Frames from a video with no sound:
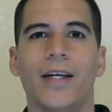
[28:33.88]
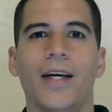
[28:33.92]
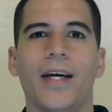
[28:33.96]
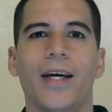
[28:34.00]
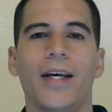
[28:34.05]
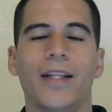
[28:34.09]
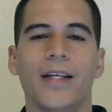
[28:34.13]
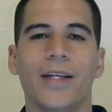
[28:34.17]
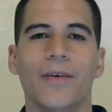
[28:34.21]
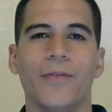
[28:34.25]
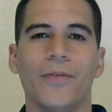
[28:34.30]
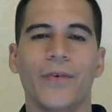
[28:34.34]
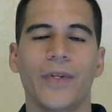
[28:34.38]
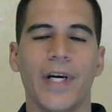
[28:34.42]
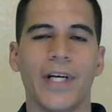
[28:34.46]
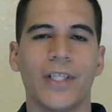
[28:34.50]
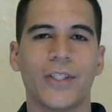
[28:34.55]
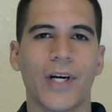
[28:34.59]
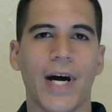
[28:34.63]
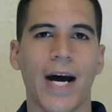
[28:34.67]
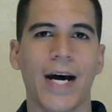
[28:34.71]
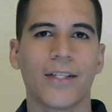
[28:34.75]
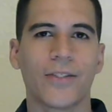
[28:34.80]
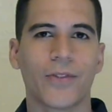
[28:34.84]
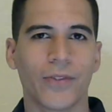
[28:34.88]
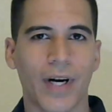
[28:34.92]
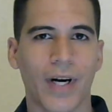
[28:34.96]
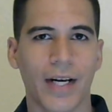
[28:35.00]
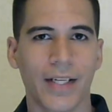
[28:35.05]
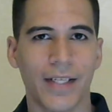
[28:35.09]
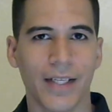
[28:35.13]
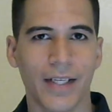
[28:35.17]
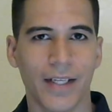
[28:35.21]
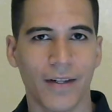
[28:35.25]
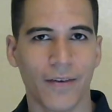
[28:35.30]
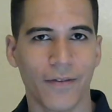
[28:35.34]
And then when they tried to
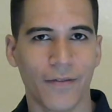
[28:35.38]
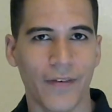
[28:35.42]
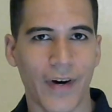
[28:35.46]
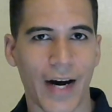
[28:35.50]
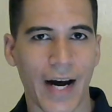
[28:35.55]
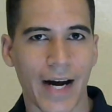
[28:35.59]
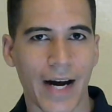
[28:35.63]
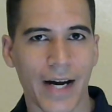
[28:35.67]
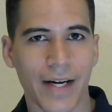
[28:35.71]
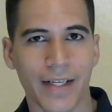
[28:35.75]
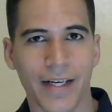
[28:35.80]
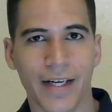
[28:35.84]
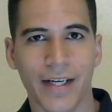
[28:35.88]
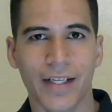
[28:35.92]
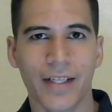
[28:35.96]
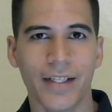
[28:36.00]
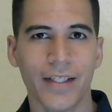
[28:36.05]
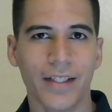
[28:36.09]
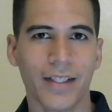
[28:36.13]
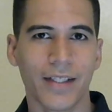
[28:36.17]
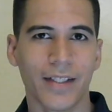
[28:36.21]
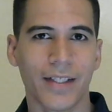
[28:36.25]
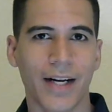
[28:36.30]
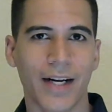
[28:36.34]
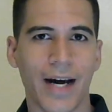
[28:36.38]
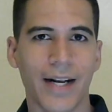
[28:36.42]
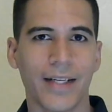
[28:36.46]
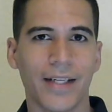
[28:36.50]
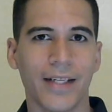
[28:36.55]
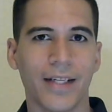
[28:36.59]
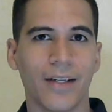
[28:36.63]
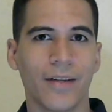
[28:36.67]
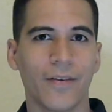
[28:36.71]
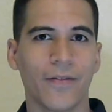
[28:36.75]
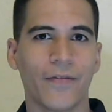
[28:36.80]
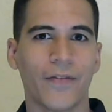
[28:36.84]
identify it, they couldn't
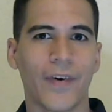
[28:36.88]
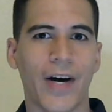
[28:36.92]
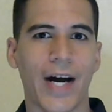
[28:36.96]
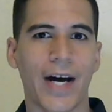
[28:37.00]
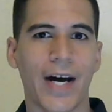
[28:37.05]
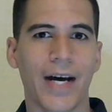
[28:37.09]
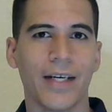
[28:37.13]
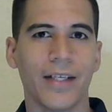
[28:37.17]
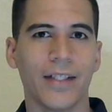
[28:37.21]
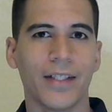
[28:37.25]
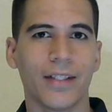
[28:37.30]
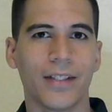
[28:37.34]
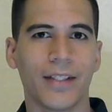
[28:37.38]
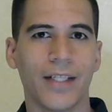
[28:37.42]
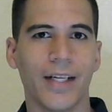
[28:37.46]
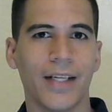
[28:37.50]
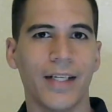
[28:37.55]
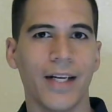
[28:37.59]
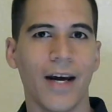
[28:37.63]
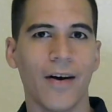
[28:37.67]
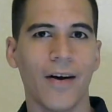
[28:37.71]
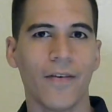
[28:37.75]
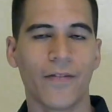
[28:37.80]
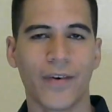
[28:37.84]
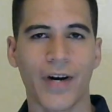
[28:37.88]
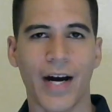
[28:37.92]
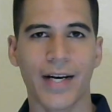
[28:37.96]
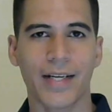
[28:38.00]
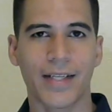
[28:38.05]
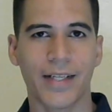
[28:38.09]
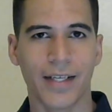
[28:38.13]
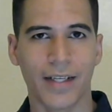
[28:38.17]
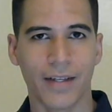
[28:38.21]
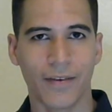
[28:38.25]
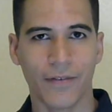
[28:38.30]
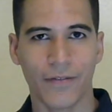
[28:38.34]
identify it. They never
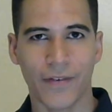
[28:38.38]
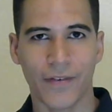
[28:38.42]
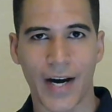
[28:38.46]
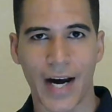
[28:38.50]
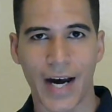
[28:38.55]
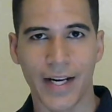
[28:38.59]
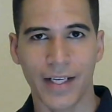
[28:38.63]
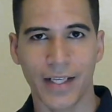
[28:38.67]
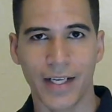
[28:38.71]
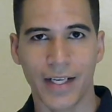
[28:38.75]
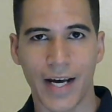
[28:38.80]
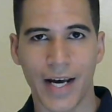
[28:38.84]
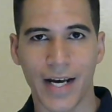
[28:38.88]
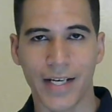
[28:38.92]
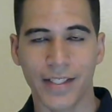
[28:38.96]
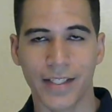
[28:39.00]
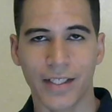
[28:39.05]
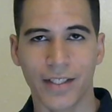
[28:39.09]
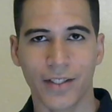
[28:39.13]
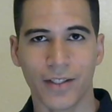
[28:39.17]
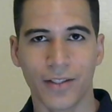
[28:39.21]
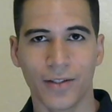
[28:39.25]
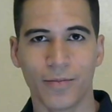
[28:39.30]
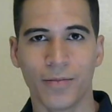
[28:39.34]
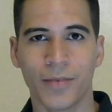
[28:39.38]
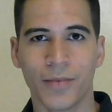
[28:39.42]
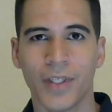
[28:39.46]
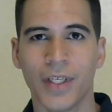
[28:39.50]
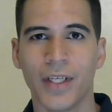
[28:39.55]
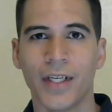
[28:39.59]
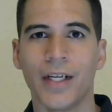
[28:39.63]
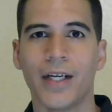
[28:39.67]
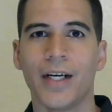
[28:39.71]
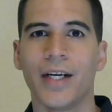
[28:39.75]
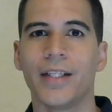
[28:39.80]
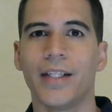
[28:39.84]
identified it as him.
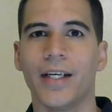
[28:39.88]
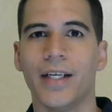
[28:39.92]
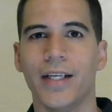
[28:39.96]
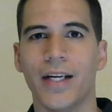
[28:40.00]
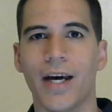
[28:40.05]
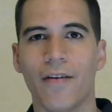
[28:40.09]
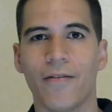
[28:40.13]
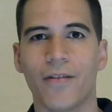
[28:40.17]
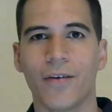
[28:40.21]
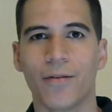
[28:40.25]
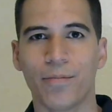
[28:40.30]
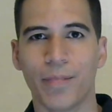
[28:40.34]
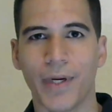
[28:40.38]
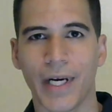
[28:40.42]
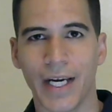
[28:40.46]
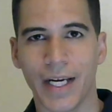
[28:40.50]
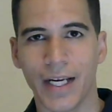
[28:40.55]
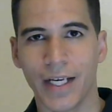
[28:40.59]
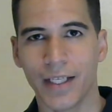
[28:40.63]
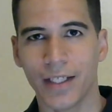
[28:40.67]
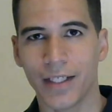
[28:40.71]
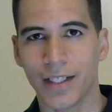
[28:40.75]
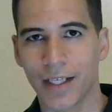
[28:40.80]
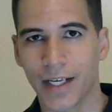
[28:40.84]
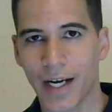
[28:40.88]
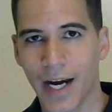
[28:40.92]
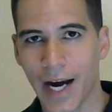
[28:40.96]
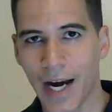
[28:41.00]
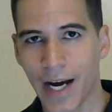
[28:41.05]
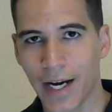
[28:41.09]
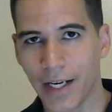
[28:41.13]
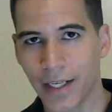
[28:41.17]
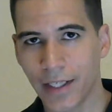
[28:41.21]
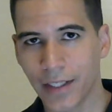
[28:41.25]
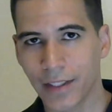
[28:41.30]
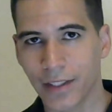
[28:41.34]
They never paid the
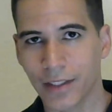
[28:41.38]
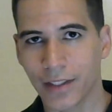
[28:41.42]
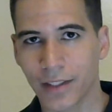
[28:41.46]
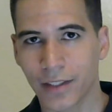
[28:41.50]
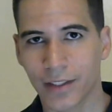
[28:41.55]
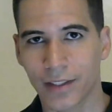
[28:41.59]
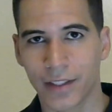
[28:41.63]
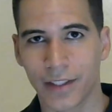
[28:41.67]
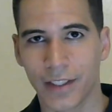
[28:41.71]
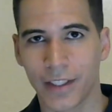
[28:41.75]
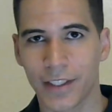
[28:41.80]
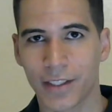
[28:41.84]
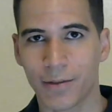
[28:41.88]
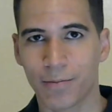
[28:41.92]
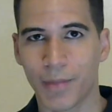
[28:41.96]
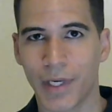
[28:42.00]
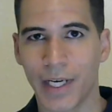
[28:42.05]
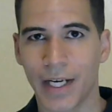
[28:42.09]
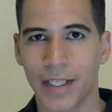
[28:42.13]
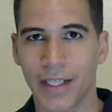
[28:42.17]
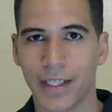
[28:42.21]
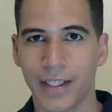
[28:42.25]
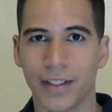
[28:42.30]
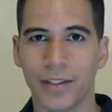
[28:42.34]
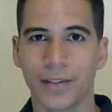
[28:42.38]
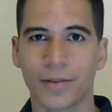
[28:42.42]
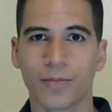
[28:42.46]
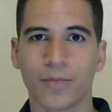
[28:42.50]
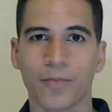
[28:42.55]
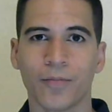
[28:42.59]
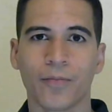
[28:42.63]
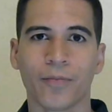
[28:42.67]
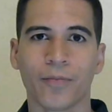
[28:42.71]
guy his money.